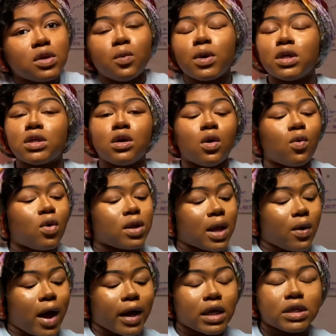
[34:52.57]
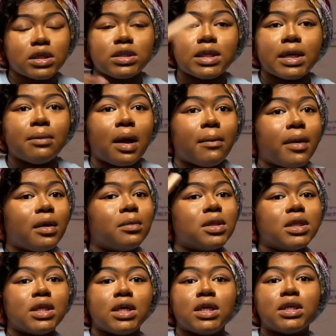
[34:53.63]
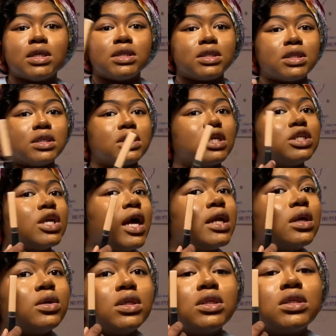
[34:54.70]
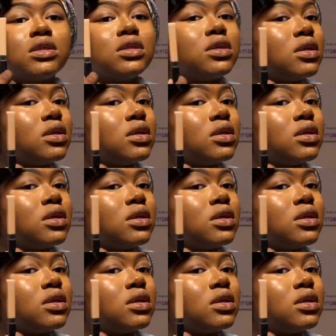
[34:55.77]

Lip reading: wanted to go all out, I could just take my Maybelline concealer, because y'all know this is,